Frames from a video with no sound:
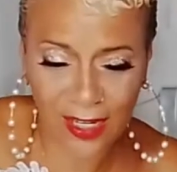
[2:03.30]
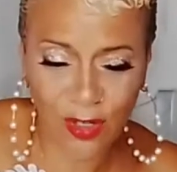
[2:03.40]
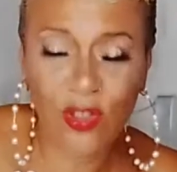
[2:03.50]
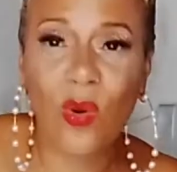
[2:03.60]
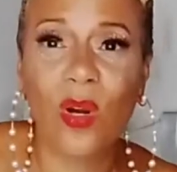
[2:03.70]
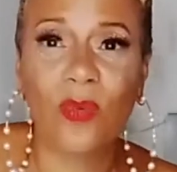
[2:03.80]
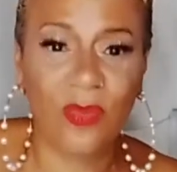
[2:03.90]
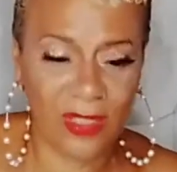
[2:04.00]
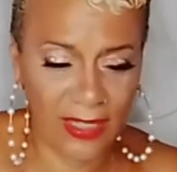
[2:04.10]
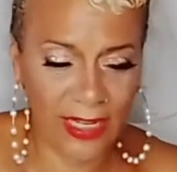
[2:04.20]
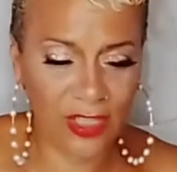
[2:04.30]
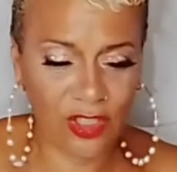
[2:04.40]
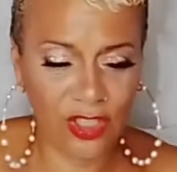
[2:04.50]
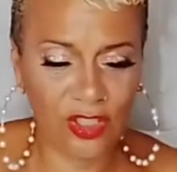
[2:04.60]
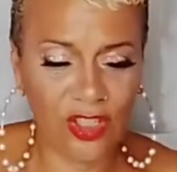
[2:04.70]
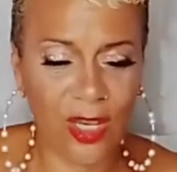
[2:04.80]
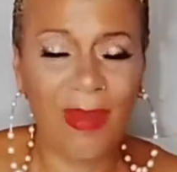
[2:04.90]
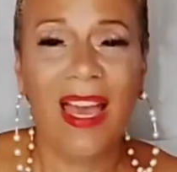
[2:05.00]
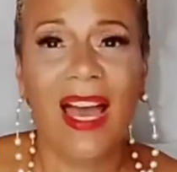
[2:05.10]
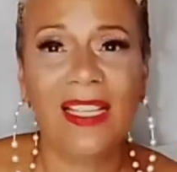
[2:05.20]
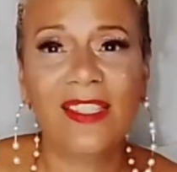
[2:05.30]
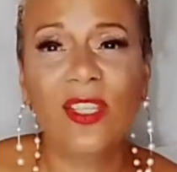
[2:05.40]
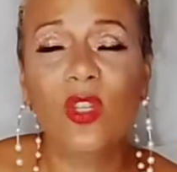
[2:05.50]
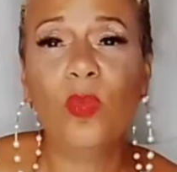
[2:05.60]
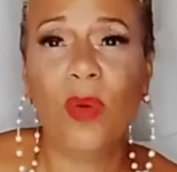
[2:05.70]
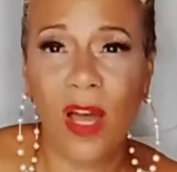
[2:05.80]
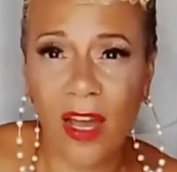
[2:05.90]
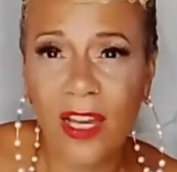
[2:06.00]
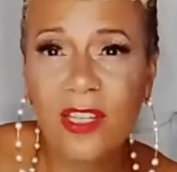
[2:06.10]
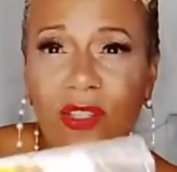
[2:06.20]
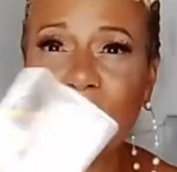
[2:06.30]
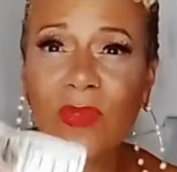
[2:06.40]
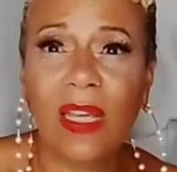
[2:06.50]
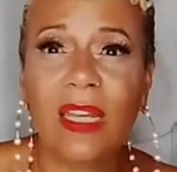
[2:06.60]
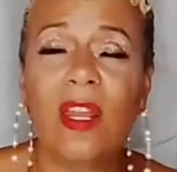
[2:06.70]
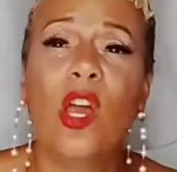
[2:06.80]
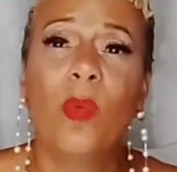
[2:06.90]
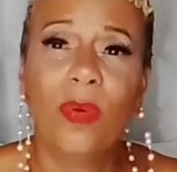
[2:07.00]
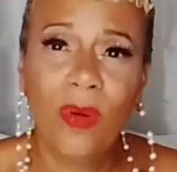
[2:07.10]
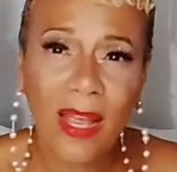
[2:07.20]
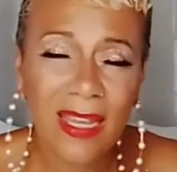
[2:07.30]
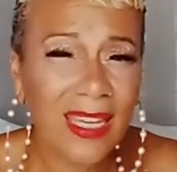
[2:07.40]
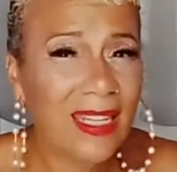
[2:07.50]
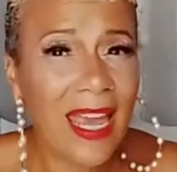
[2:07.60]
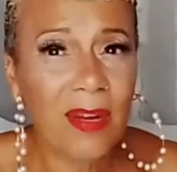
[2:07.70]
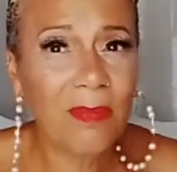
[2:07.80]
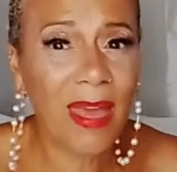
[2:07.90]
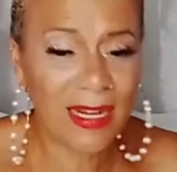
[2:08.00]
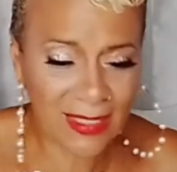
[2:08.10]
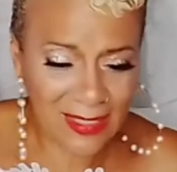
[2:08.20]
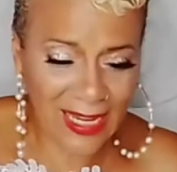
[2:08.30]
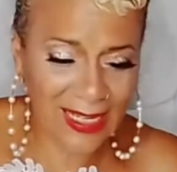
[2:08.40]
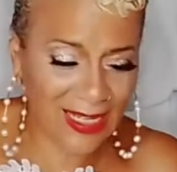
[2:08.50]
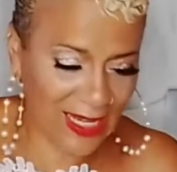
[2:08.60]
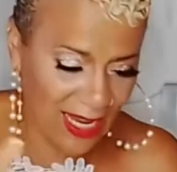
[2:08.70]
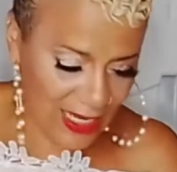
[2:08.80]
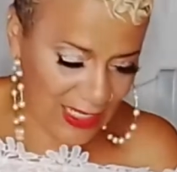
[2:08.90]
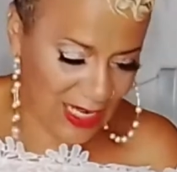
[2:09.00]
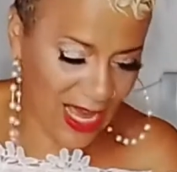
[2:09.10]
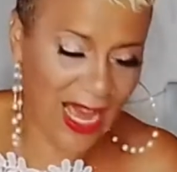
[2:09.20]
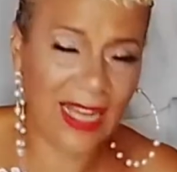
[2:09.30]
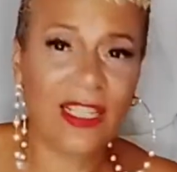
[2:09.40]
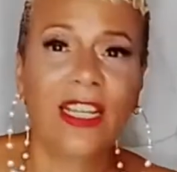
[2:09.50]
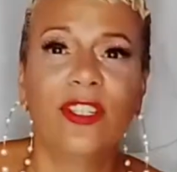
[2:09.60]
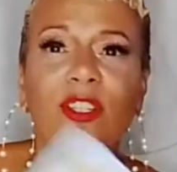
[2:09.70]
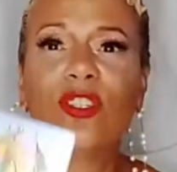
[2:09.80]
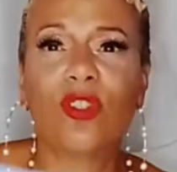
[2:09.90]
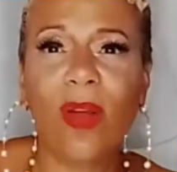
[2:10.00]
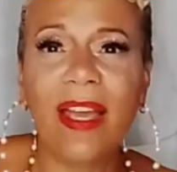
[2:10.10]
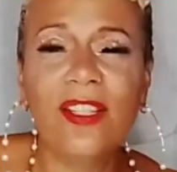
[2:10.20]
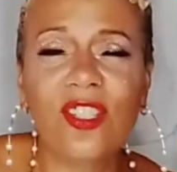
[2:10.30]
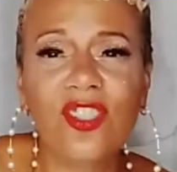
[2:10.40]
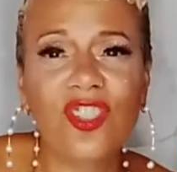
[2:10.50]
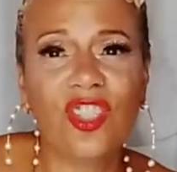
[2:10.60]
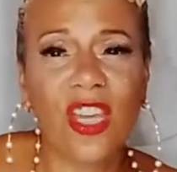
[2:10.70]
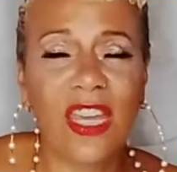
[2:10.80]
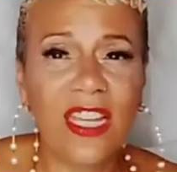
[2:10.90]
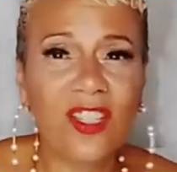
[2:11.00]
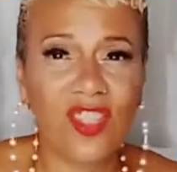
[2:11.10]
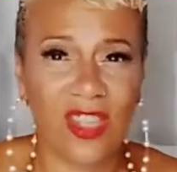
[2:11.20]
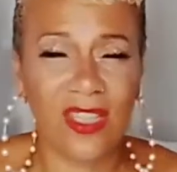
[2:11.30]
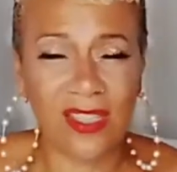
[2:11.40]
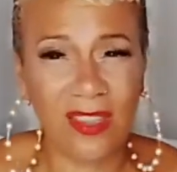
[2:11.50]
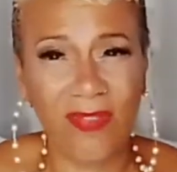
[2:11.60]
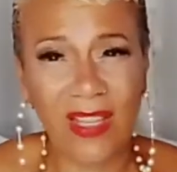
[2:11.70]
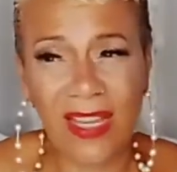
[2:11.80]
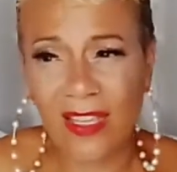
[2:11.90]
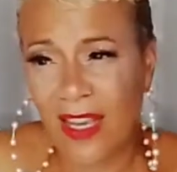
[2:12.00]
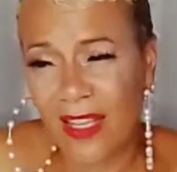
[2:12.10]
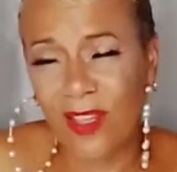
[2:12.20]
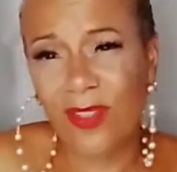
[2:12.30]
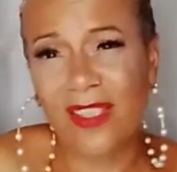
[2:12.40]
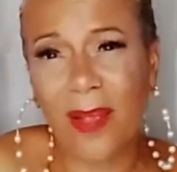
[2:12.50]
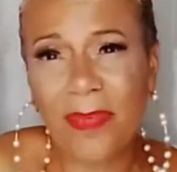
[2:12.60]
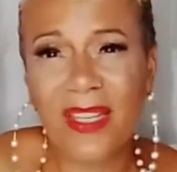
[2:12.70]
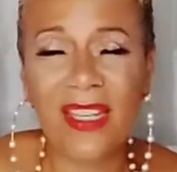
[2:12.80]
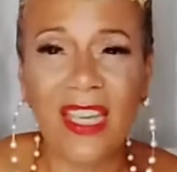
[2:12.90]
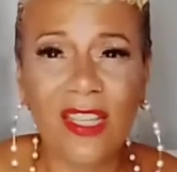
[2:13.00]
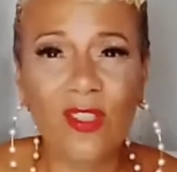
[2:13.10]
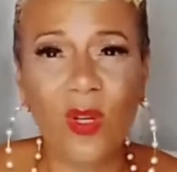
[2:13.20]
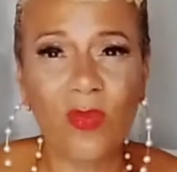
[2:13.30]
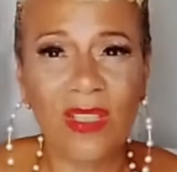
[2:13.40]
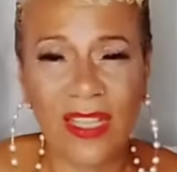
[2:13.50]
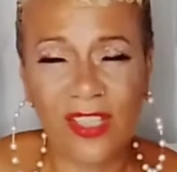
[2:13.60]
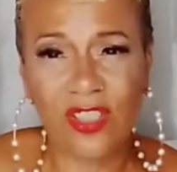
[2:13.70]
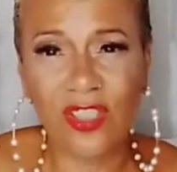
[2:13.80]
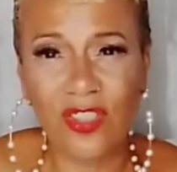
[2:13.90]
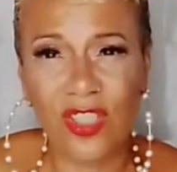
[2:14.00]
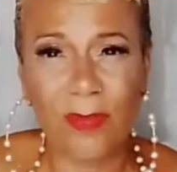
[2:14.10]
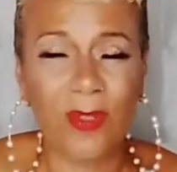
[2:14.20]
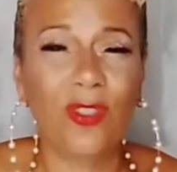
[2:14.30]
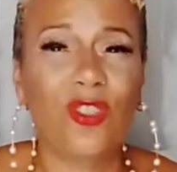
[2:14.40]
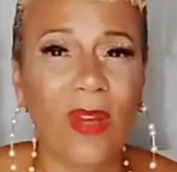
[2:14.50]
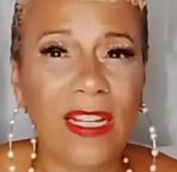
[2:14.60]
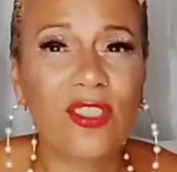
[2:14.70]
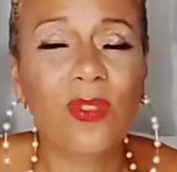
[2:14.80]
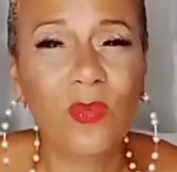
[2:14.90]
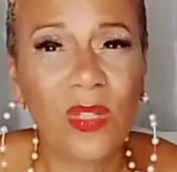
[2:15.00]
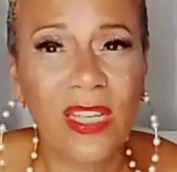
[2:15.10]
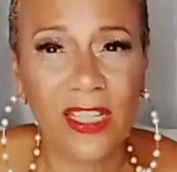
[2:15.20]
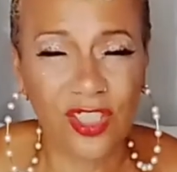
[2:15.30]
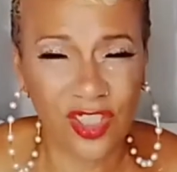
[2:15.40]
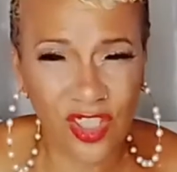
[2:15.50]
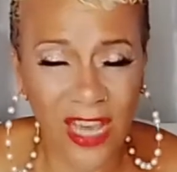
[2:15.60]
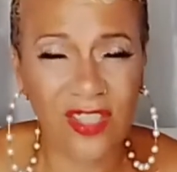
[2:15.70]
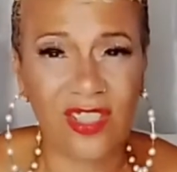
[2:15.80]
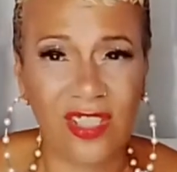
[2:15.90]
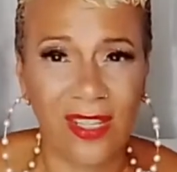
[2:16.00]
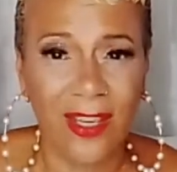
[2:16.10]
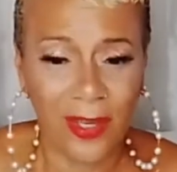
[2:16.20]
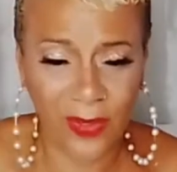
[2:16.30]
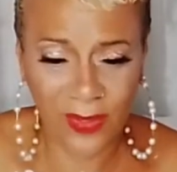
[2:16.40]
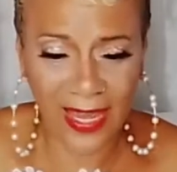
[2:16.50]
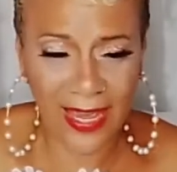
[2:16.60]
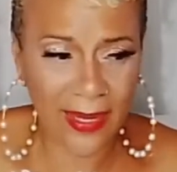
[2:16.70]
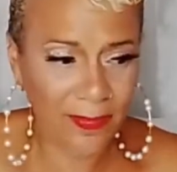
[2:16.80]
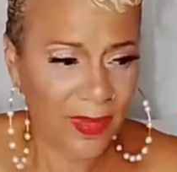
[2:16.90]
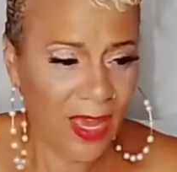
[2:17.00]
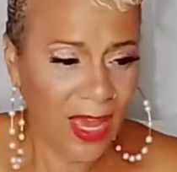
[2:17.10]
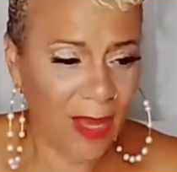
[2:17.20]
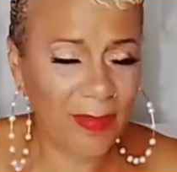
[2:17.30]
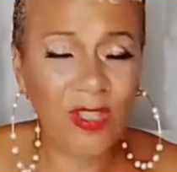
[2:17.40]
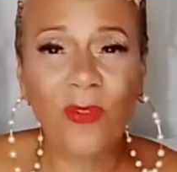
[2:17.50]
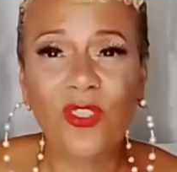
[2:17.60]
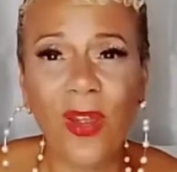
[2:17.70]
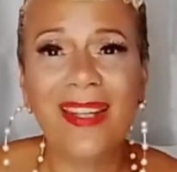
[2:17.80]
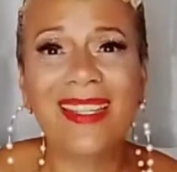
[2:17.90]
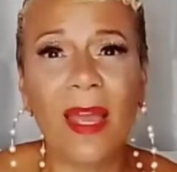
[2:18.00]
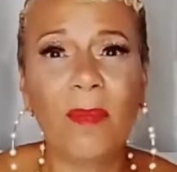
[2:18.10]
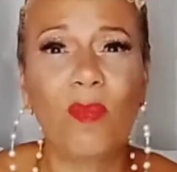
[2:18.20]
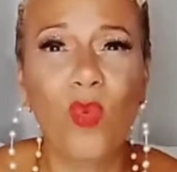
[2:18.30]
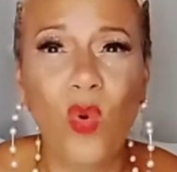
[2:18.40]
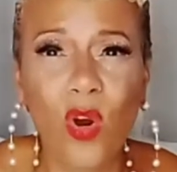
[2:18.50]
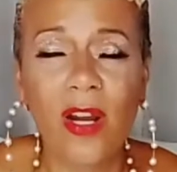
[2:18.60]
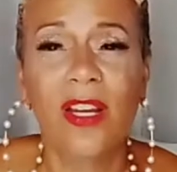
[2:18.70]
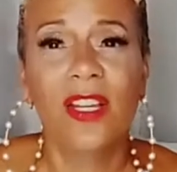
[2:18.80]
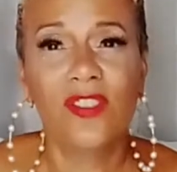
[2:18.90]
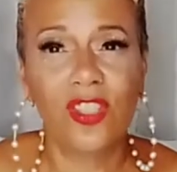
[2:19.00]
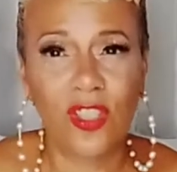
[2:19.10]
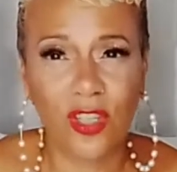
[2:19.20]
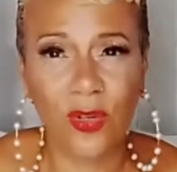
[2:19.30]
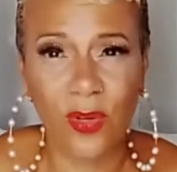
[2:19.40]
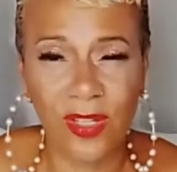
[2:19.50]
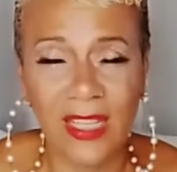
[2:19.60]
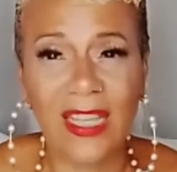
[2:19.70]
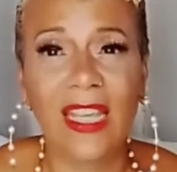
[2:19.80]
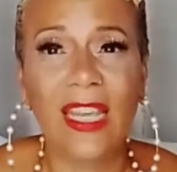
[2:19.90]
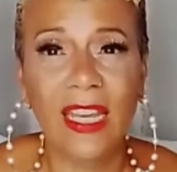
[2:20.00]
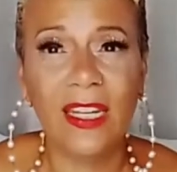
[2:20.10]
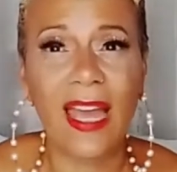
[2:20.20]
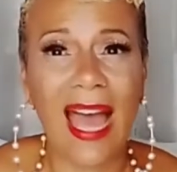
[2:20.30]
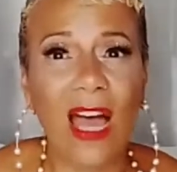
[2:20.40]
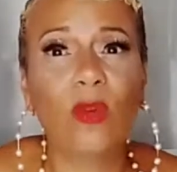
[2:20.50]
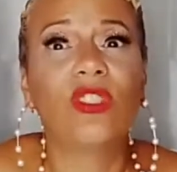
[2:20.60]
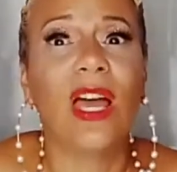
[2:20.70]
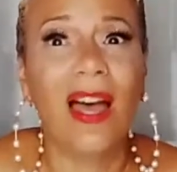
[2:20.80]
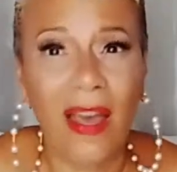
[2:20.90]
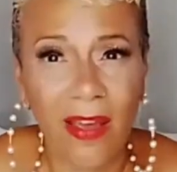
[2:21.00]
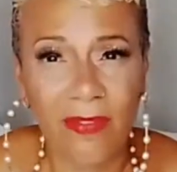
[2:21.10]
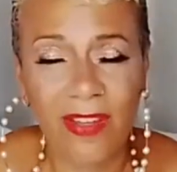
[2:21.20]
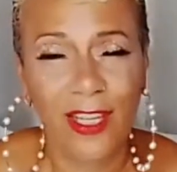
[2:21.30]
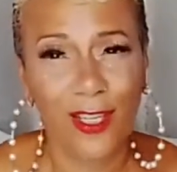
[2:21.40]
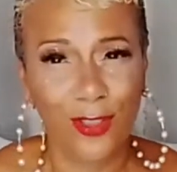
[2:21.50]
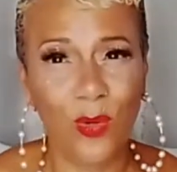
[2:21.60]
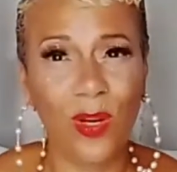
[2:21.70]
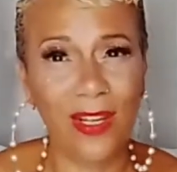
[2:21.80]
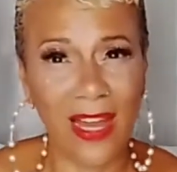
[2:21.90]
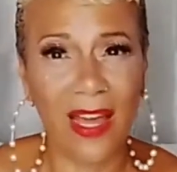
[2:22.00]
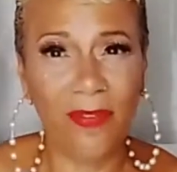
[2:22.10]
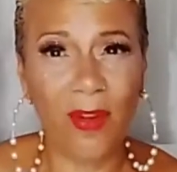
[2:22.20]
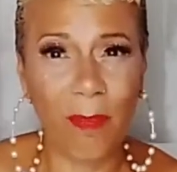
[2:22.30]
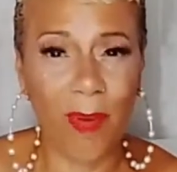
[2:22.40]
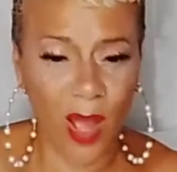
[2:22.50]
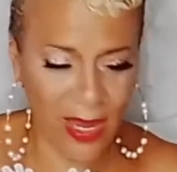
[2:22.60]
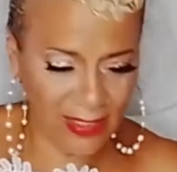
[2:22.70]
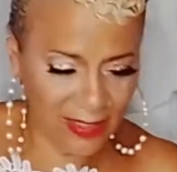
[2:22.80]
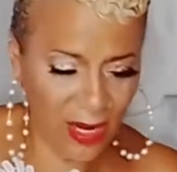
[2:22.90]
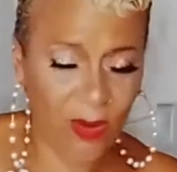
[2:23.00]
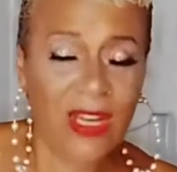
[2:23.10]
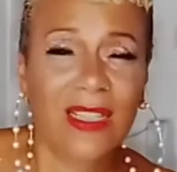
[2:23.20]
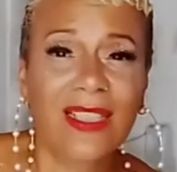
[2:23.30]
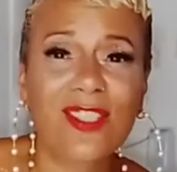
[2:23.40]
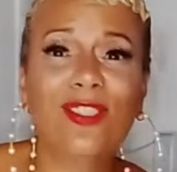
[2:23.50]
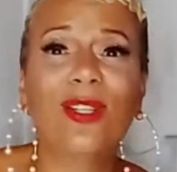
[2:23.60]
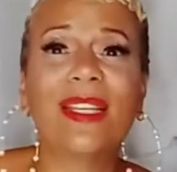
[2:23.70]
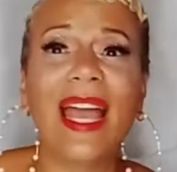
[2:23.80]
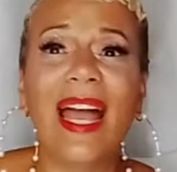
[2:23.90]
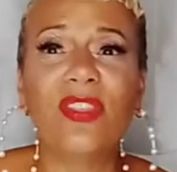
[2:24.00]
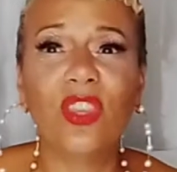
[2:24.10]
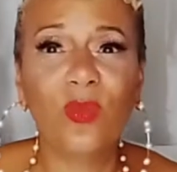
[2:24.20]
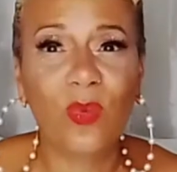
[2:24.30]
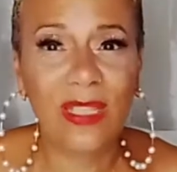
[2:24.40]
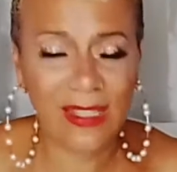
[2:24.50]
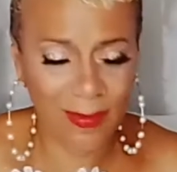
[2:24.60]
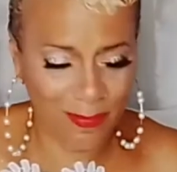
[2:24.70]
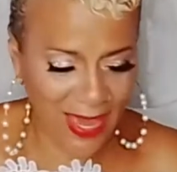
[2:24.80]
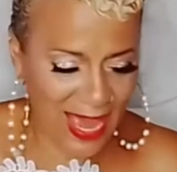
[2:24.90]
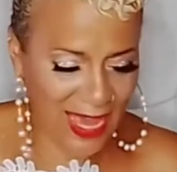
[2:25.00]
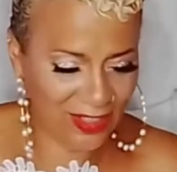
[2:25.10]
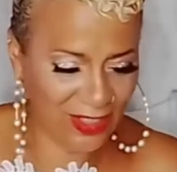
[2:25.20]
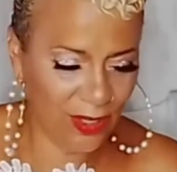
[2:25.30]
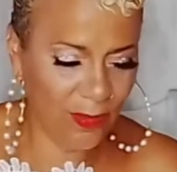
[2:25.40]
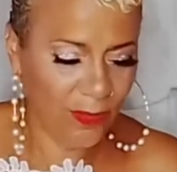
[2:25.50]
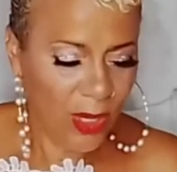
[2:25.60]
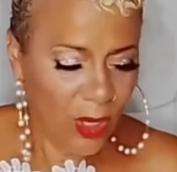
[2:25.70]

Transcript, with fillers: in your relationship. I see you pondering praying and meditating a lot. You're trying to change things. I feel like there's something in your relationship you're trying to readjust okay? Um, you're trying to get more security in out of your love bond. Now, let's look at the recent past here.